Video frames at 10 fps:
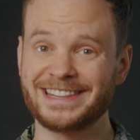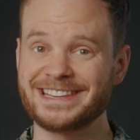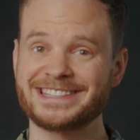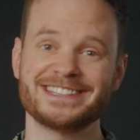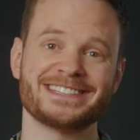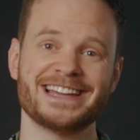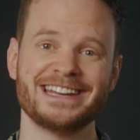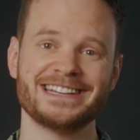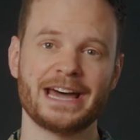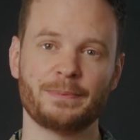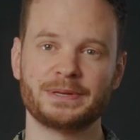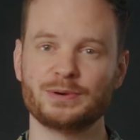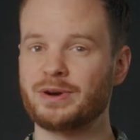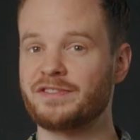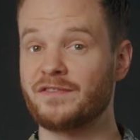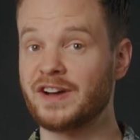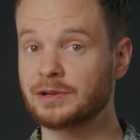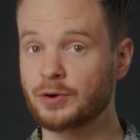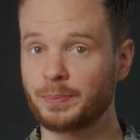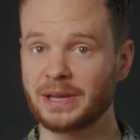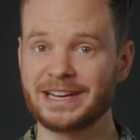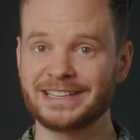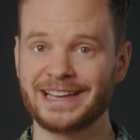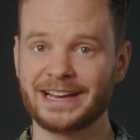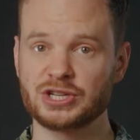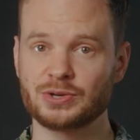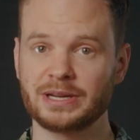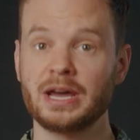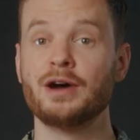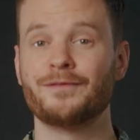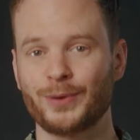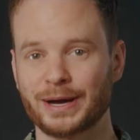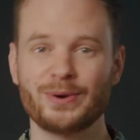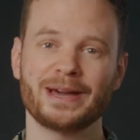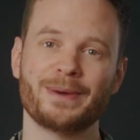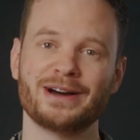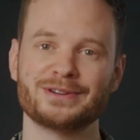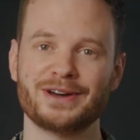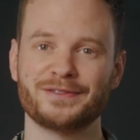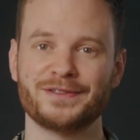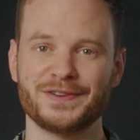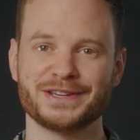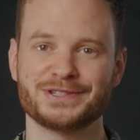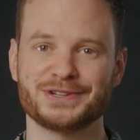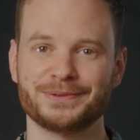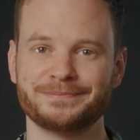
this stand adapter with a Velcro plate attached to it for a quick mount of the fixture.